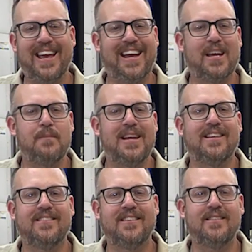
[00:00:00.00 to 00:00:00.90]
It can mean
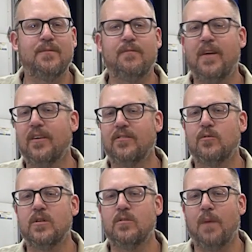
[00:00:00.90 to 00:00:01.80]
a system fails
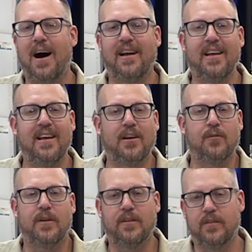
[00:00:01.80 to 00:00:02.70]
to respond in a
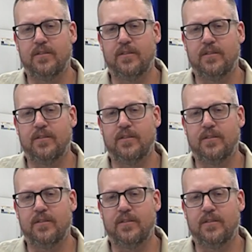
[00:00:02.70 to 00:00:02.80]
critical